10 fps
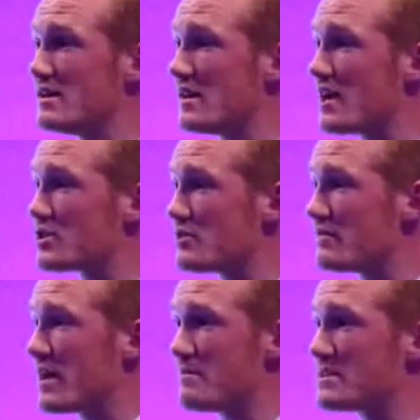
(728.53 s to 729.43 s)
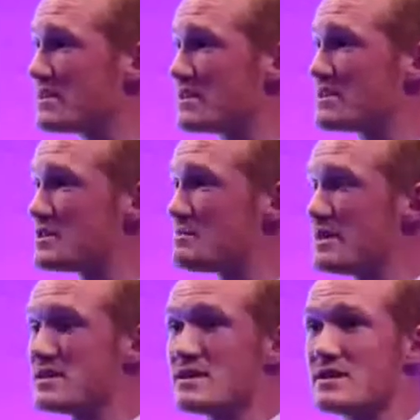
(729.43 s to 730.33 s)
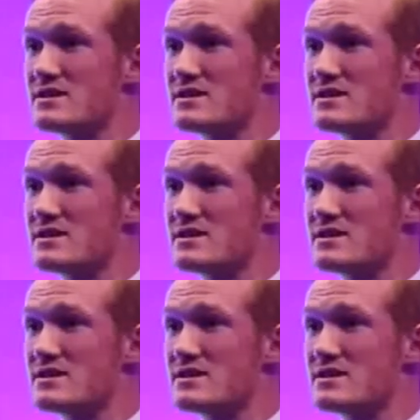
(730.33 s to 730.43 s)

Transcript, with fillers: the luxury of coming to, to speak to,